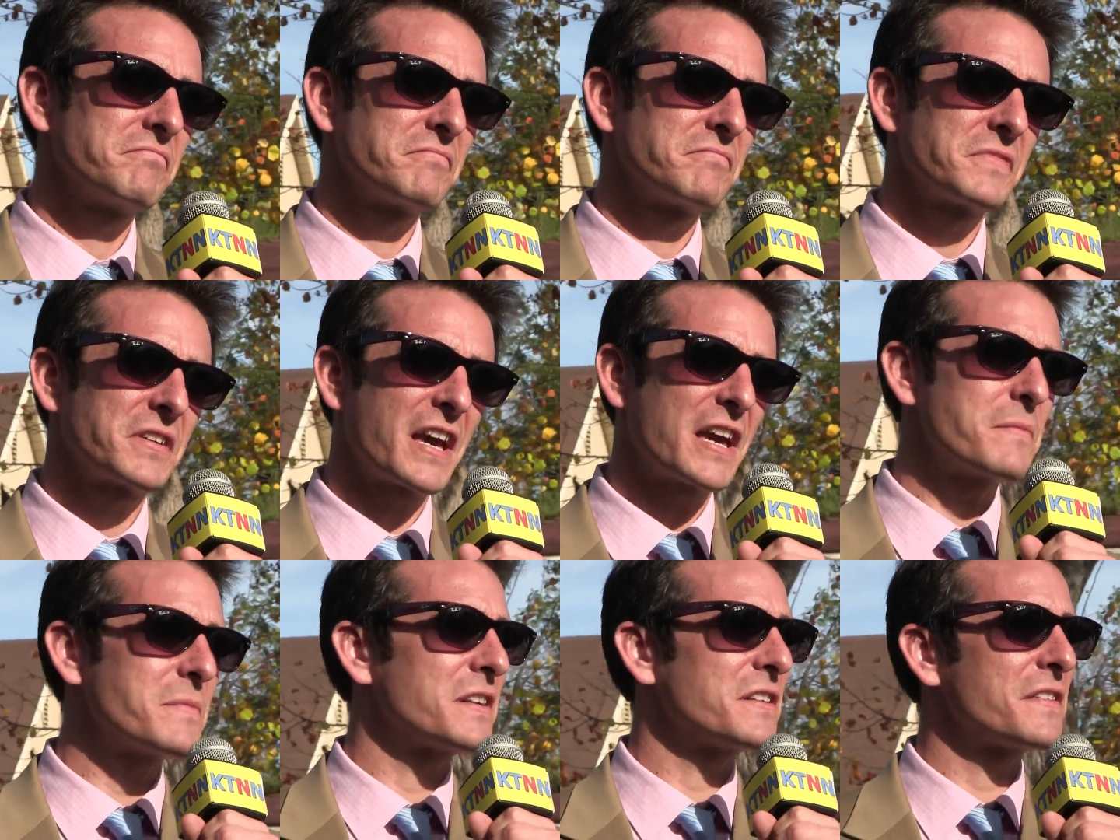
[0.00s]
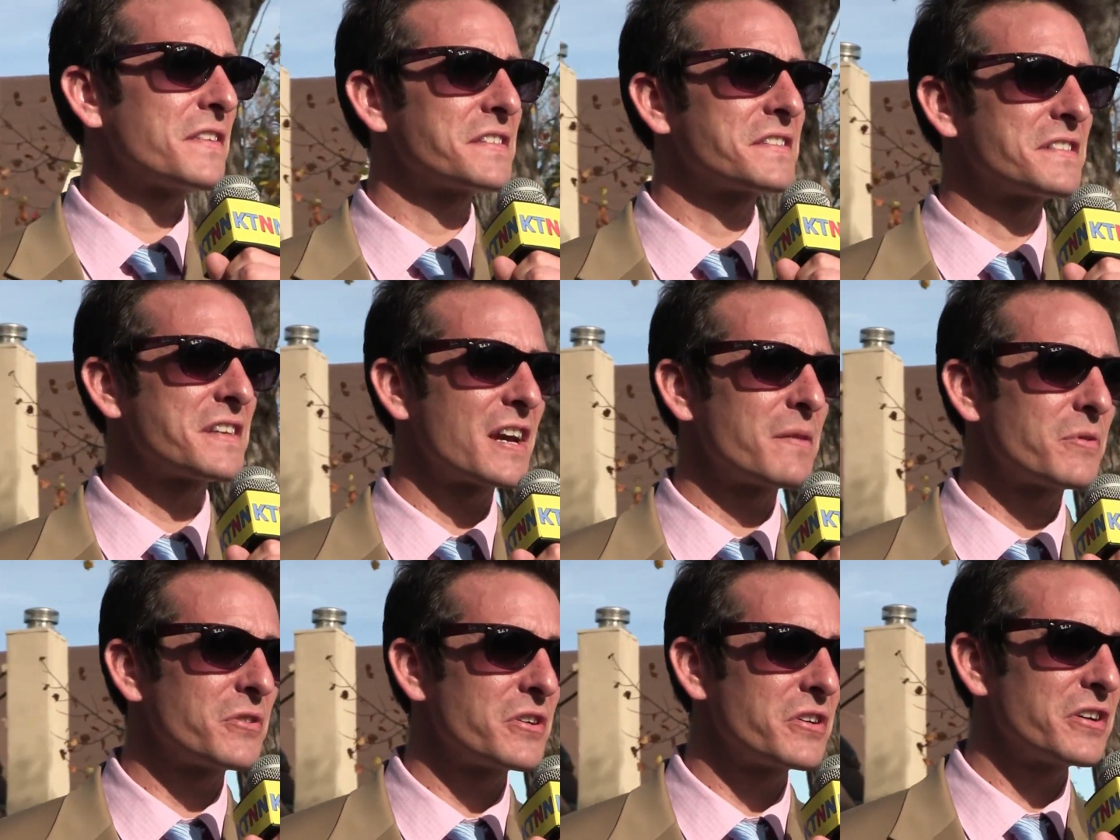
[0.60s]
came into this
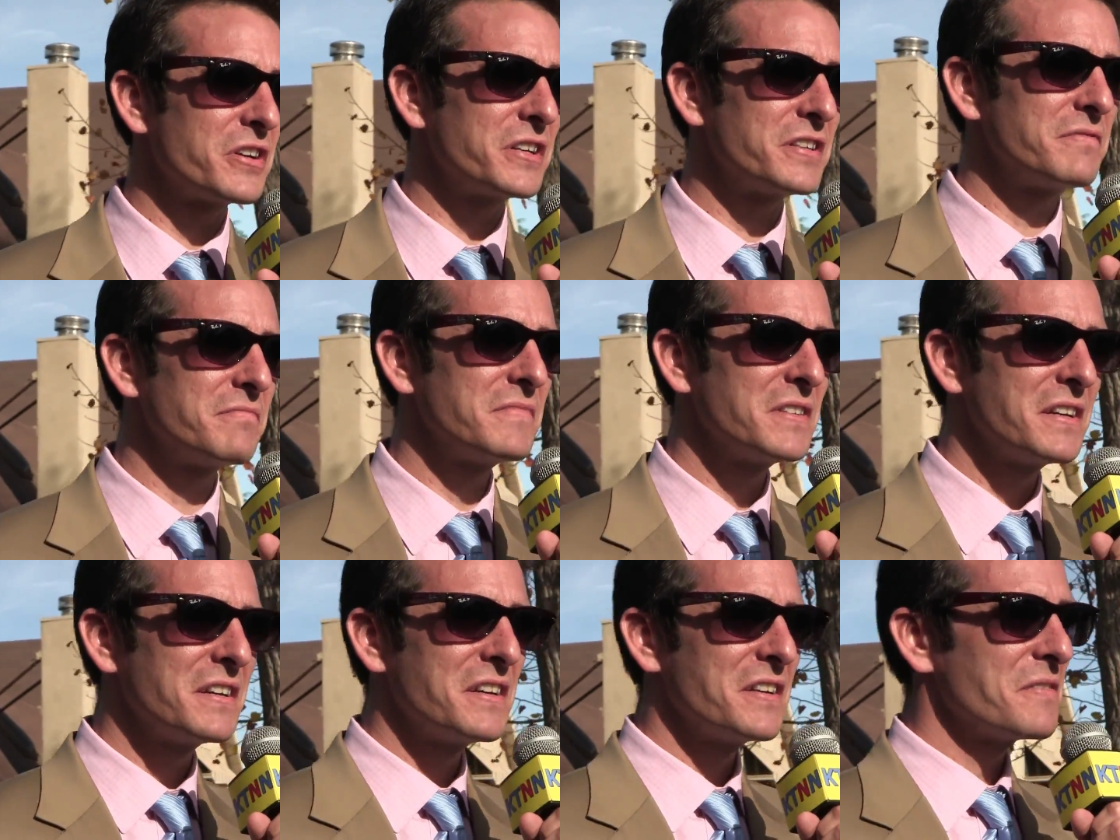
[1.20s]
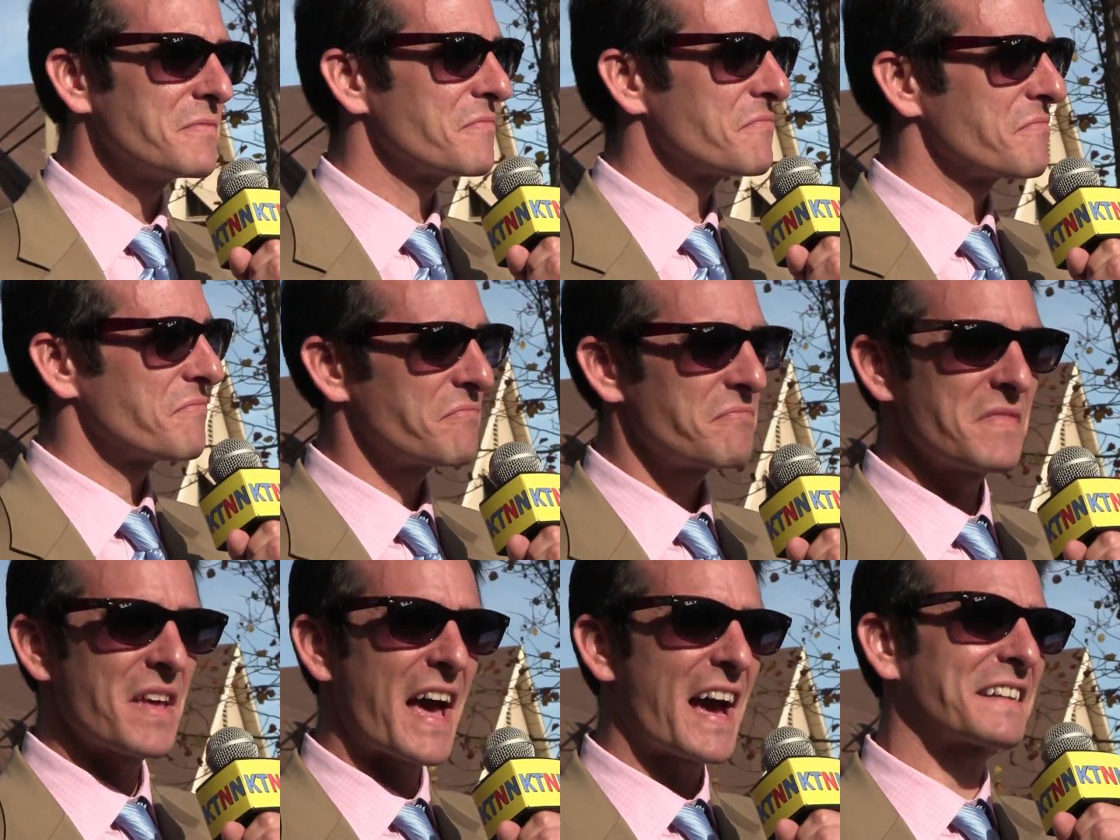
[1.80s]
neighborhood,
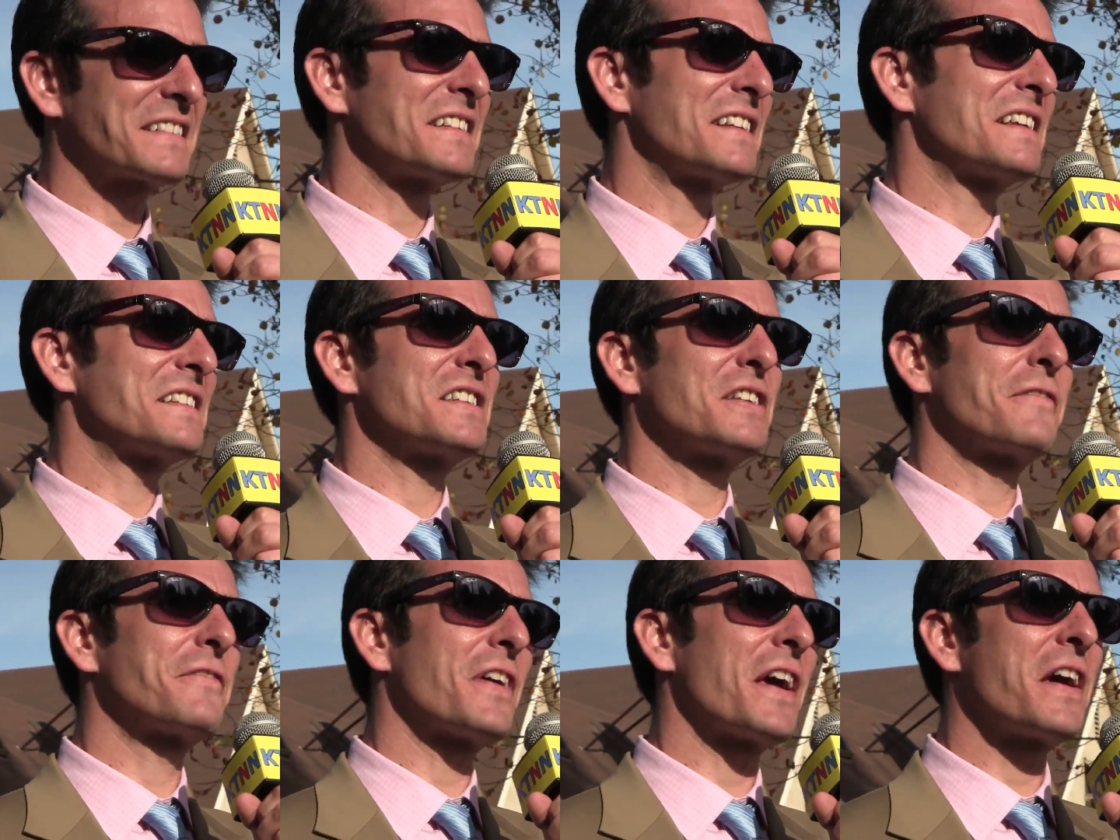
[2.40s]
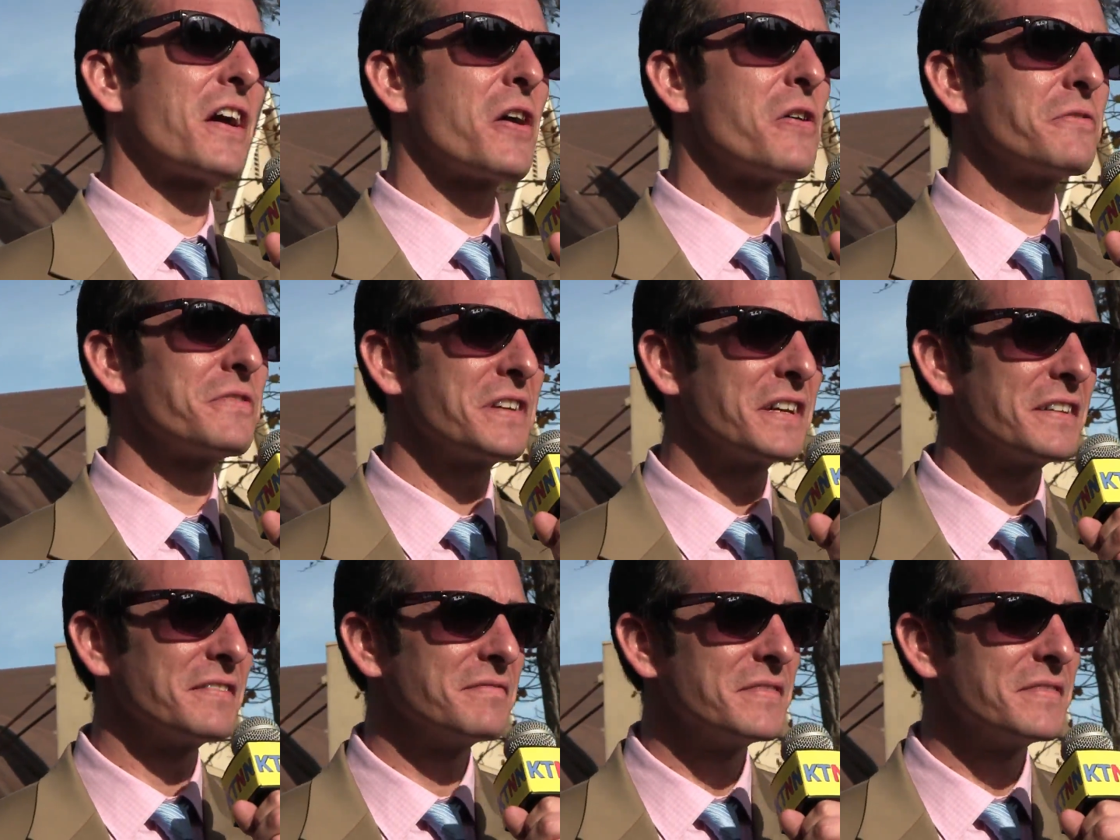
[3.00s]
acted as if they owned it.